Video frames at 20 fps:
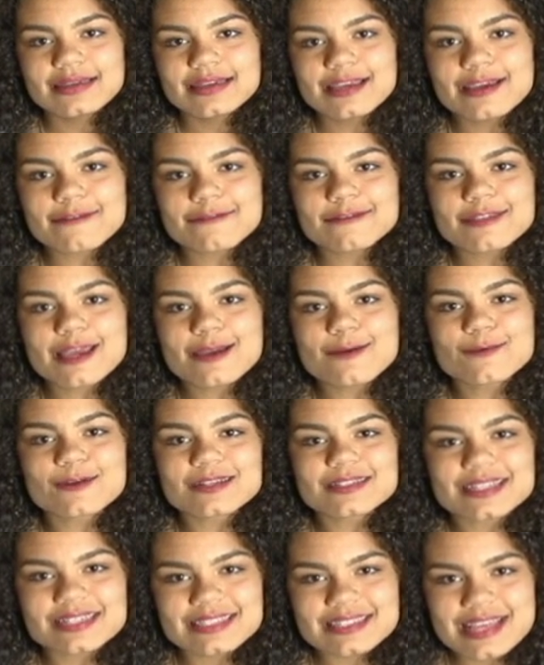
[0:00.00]
if they were
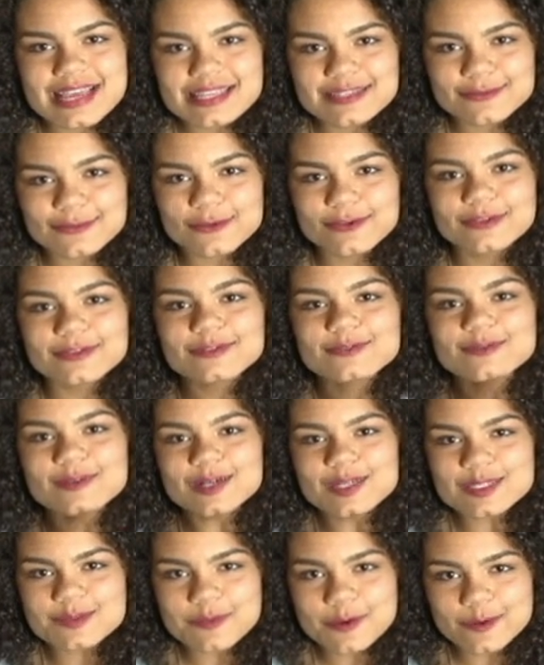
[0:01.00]
successful,
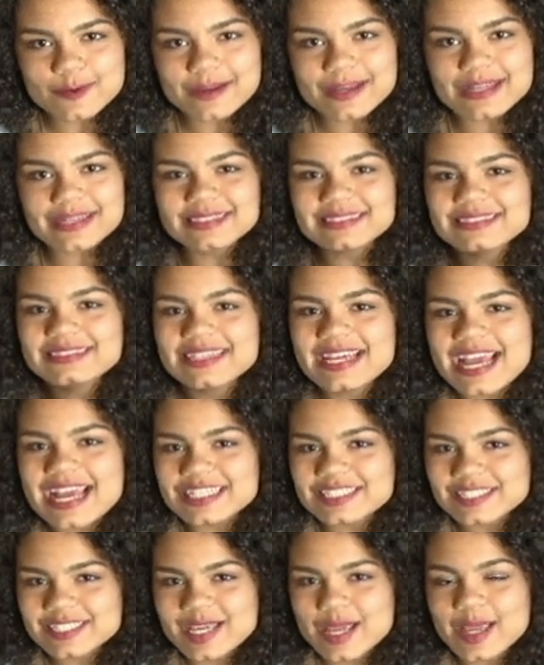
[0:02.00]
well spoken,
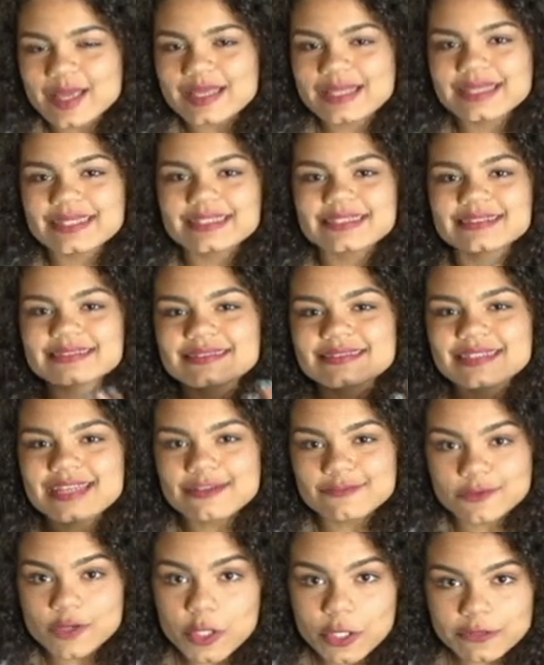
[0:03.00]
educated,
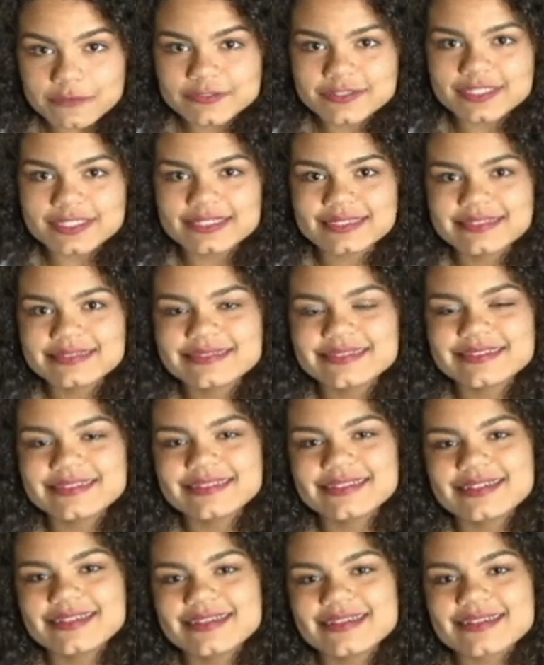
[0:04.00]
involved.
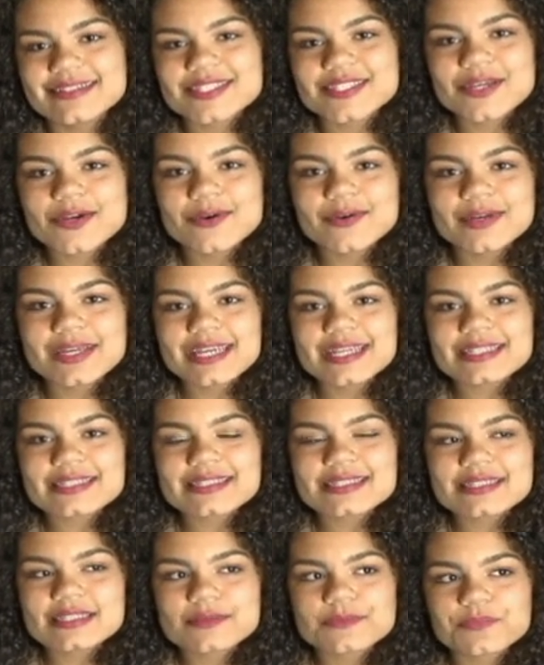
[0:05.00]
So
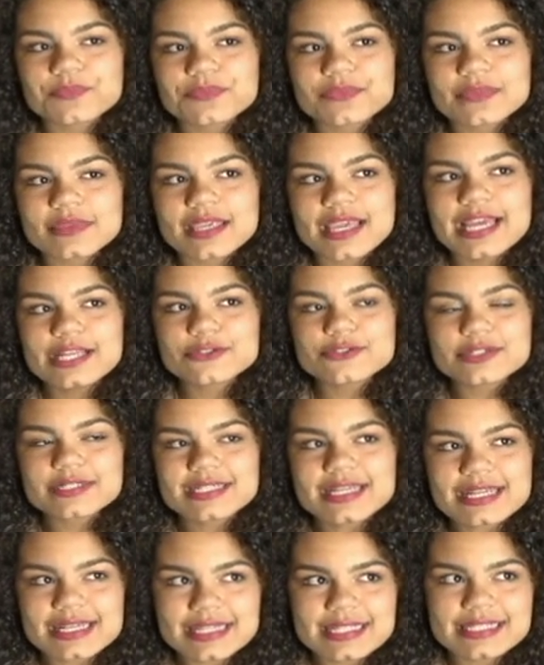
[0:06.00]
it's
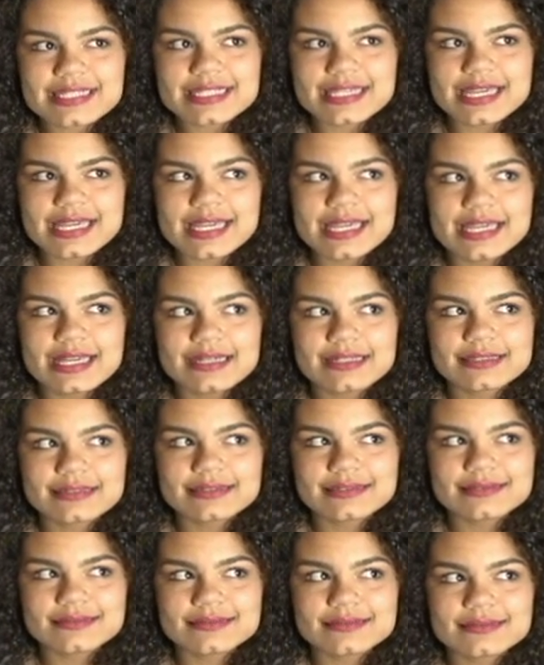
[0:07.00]
interesting to see
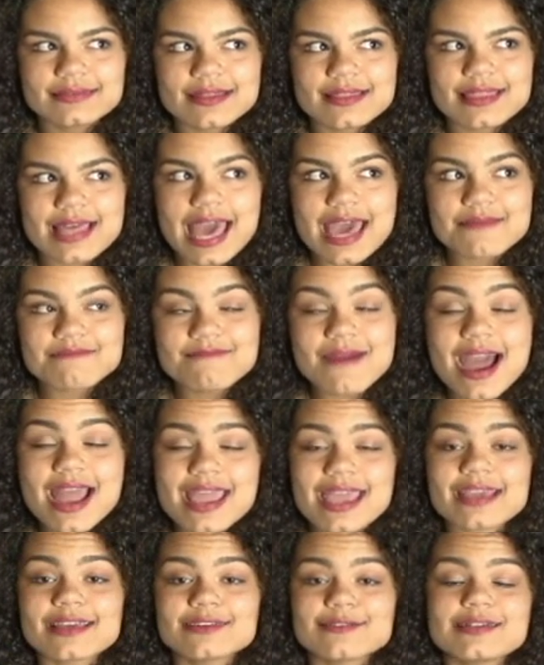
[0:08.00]
that my
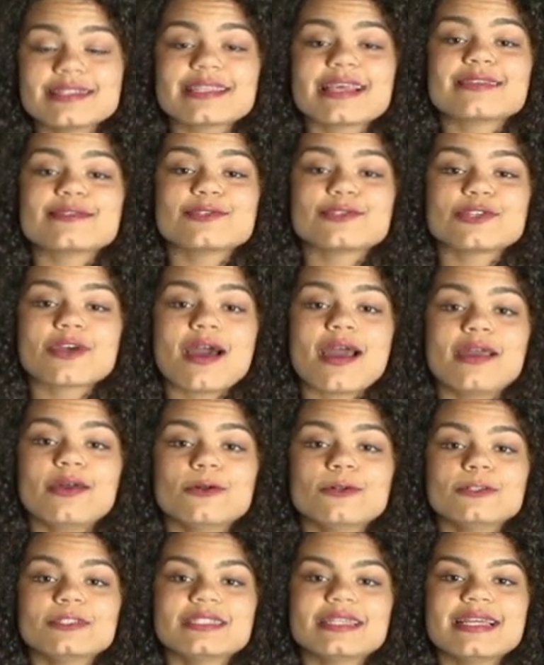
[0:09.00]
ignorance as a
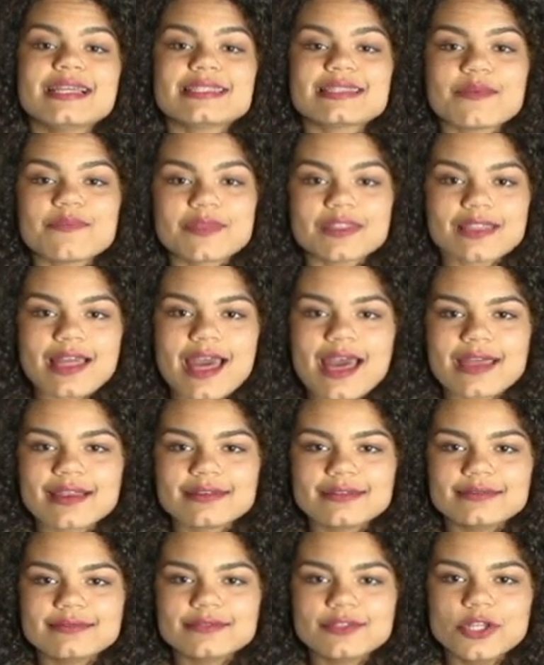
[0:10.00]
child is something that
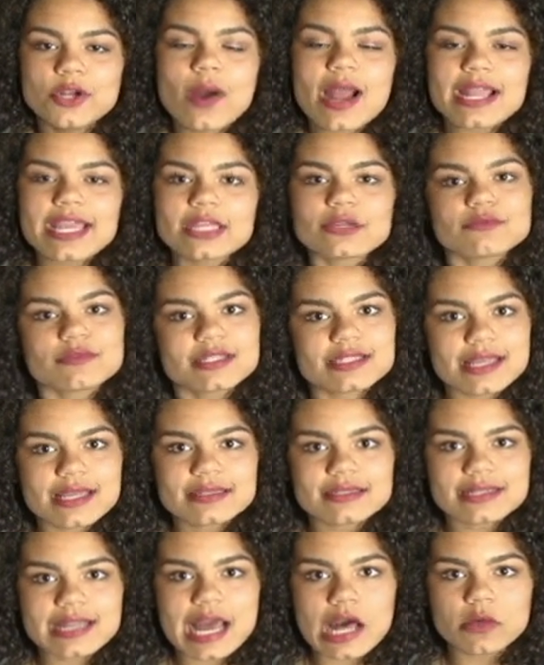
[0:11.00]
you know, I can
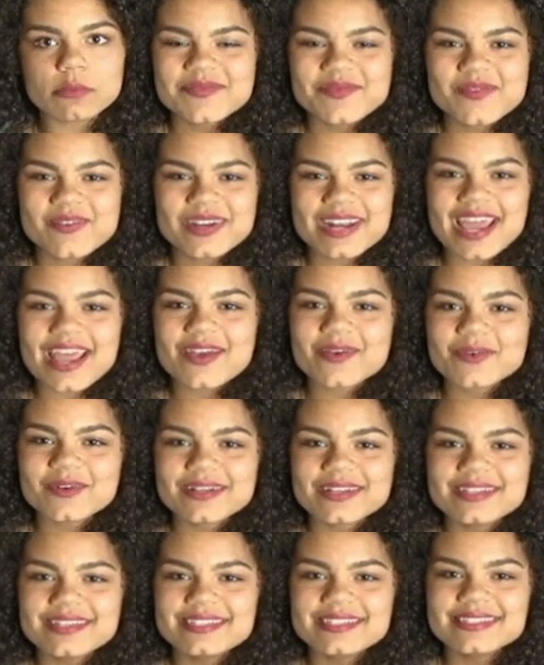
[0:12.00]
resent now. When I
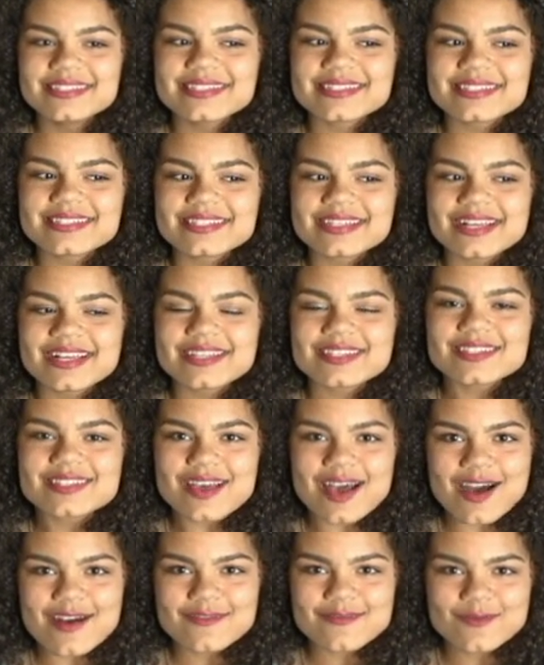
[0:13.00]
was a
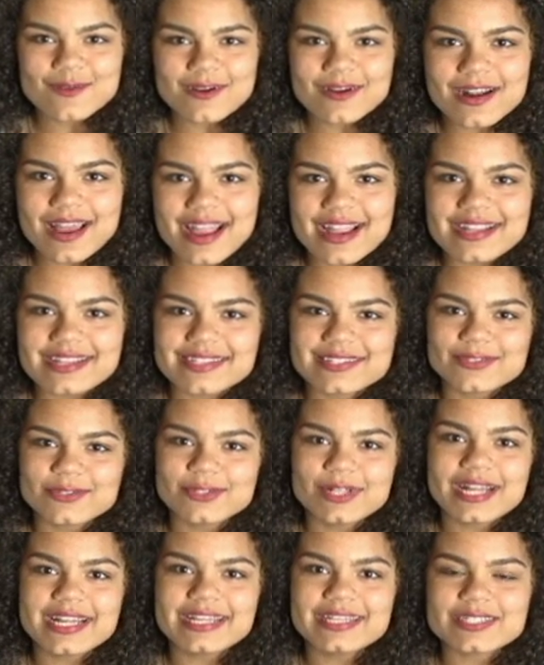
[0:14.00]
sophomore in high
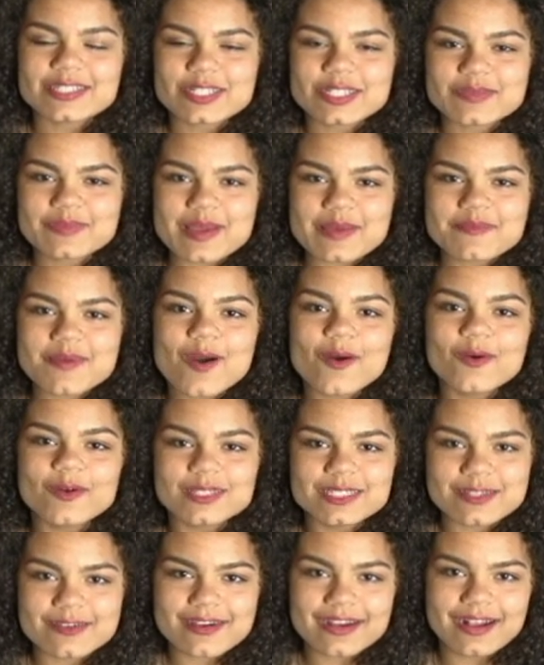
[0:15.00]
school, I entered my
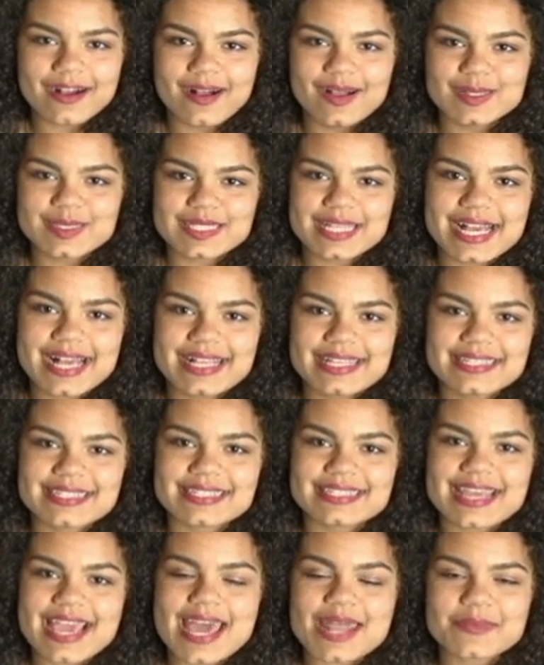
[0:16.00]
poetry
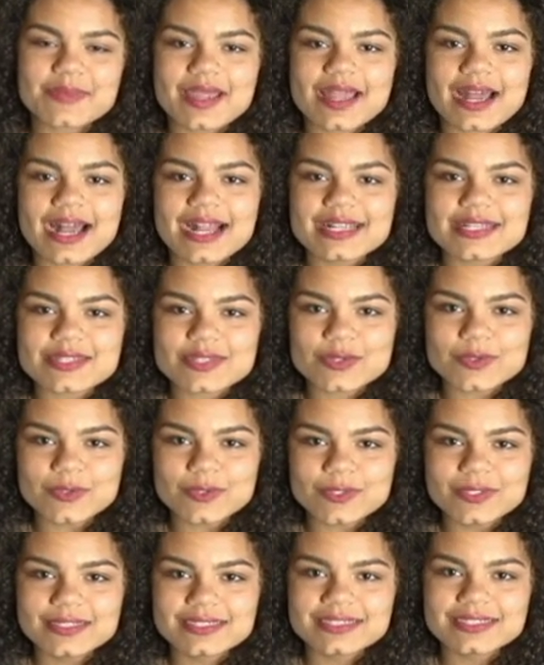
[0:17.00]
contest at my high
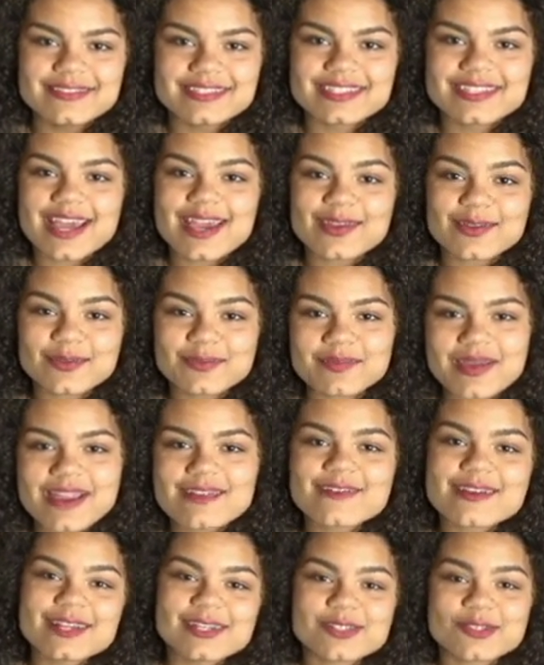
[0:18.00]
school. It was titled
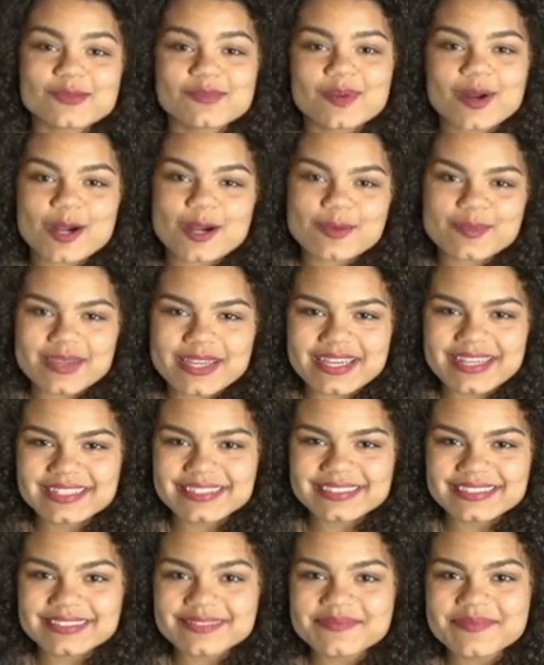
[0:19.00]
Biracial Barbie
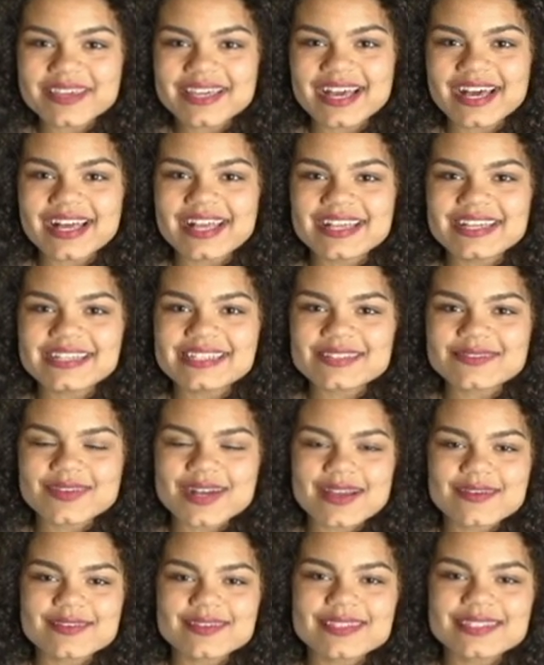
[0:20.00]
because
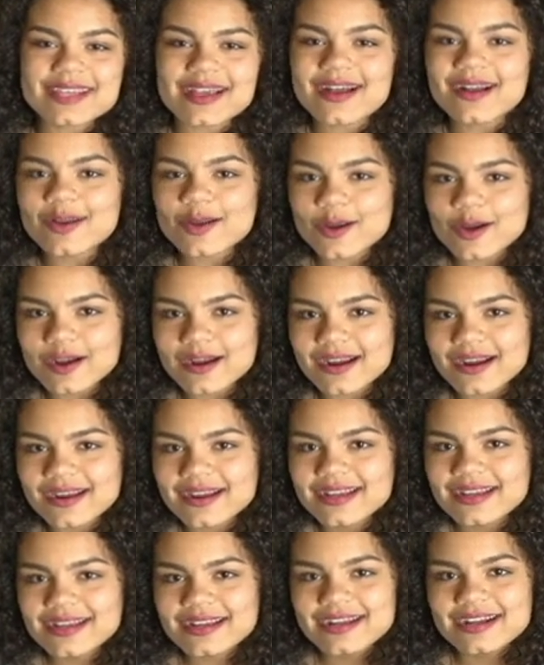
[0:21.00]
when I was younger,
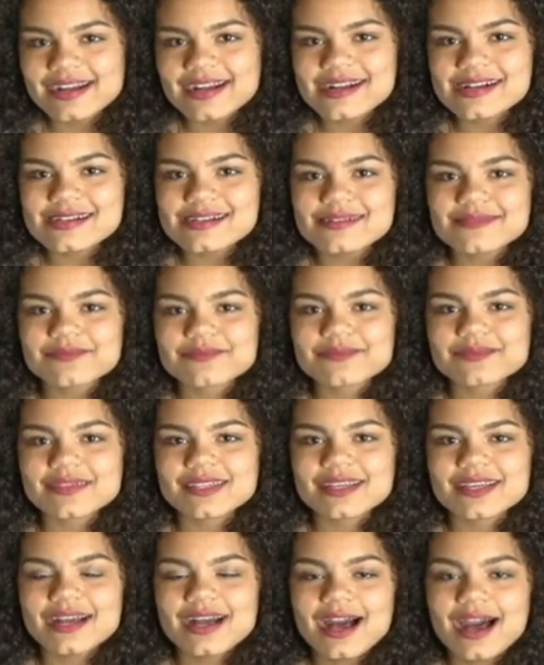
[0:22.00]
um,
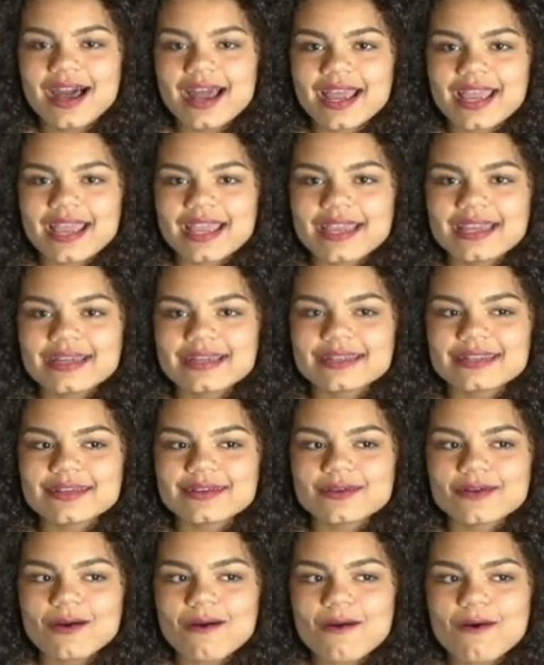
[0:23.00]
I
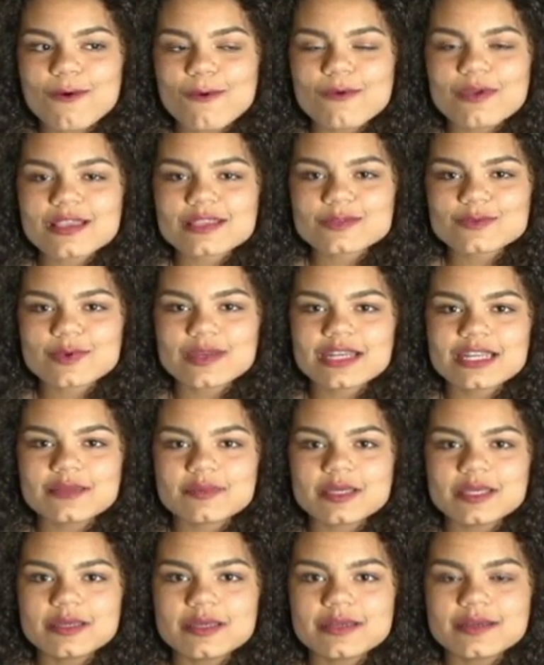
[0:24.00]
always wanted to
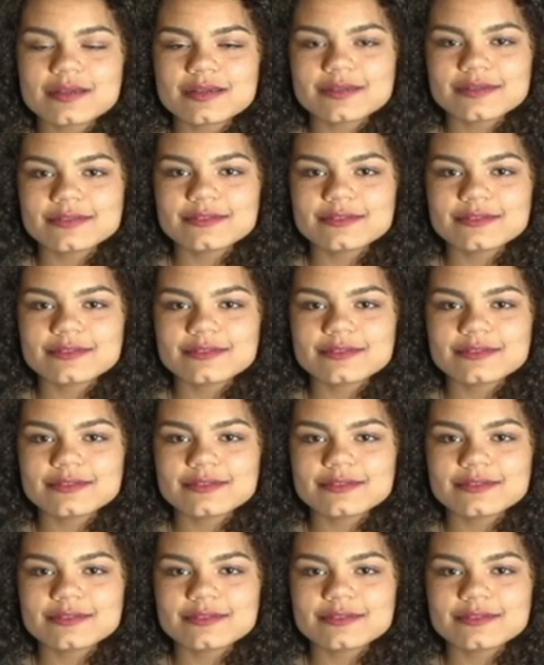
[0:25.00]
be